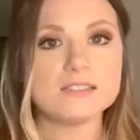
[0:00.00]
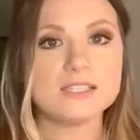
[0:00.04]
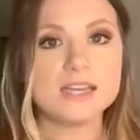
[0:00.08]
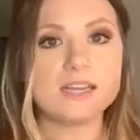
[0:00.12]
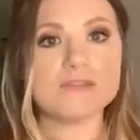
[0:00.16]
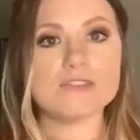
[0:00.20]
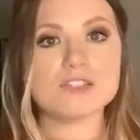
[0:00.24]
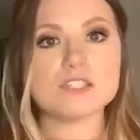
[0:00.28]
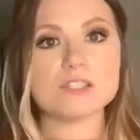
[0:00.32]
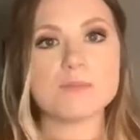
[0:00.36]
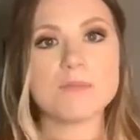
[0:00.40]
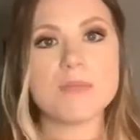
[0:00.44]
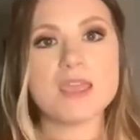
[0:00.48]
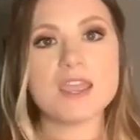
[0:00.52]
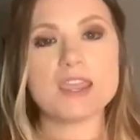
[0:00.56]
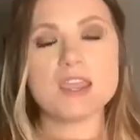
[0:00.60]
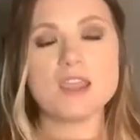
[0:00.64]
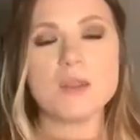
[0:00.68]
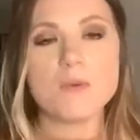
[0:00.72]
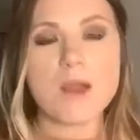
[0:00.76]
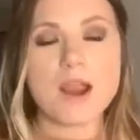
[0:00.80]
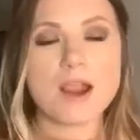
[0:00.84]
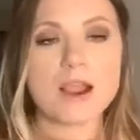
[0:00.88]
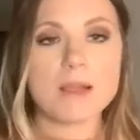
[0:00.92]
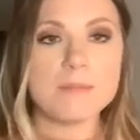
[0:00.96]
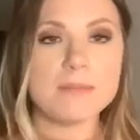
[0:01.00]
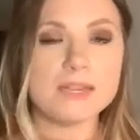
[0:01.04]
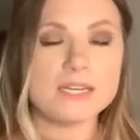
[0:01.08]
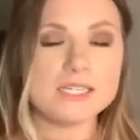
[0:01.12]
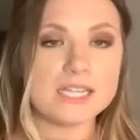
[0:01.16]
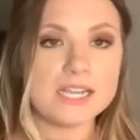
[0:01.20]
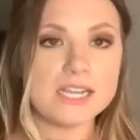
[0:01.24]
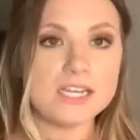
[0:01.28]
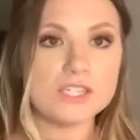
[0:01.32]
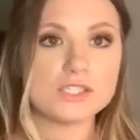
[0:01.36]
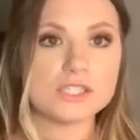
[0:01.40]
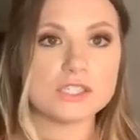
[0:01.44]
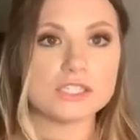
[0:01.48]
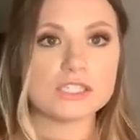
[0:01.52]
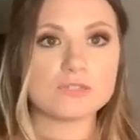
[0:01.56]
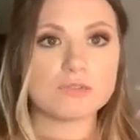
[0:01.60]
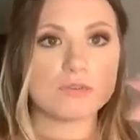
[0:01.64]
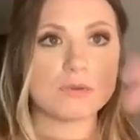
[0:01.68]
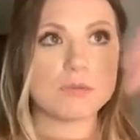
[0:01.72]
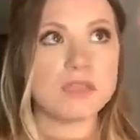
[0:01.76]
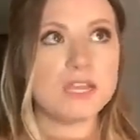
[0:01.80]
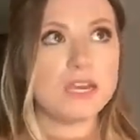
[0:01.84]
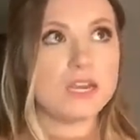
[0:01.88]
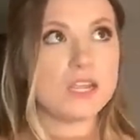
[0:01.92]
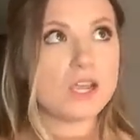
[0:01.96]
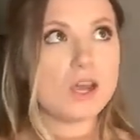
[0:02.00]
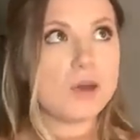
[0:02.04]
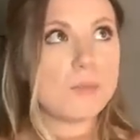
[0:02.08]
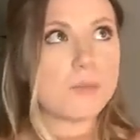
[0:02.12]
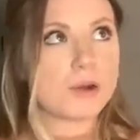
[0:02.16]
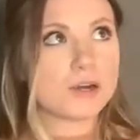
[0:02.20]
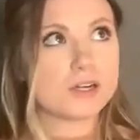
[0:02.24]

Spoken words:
Instead of just making recommendations for me to